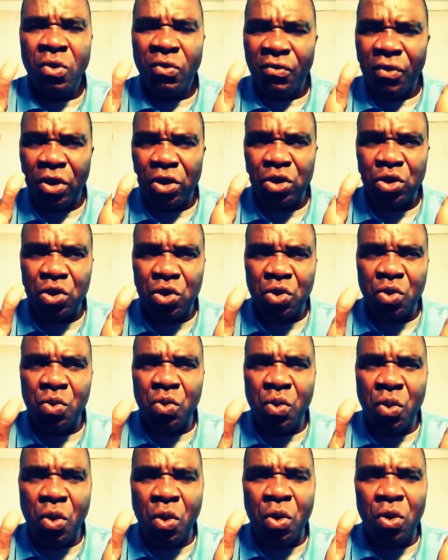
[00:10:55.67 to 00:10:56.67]
For
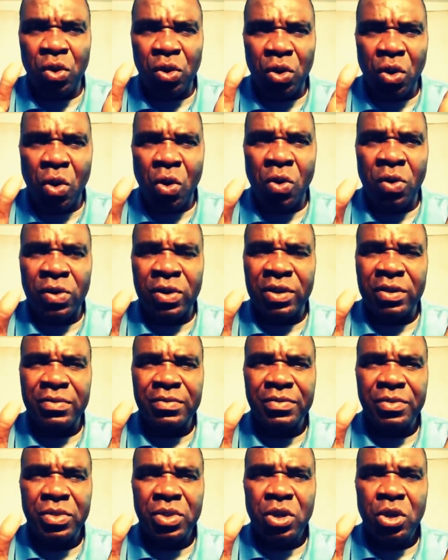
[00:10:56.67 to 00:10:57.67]
you, O Lord,
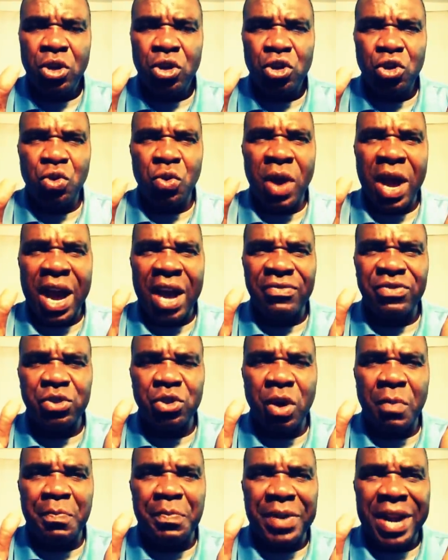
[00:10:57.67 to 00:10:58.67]
you have
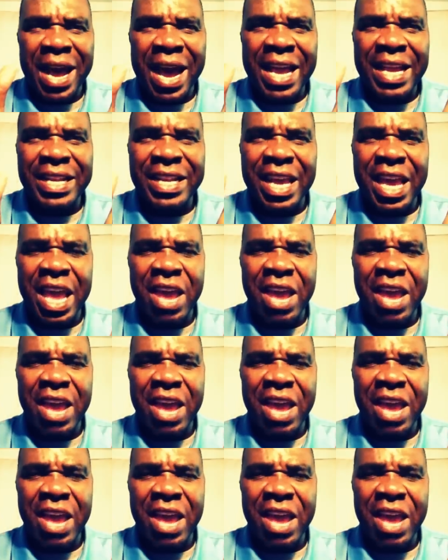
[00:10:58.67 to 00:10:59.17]
supplied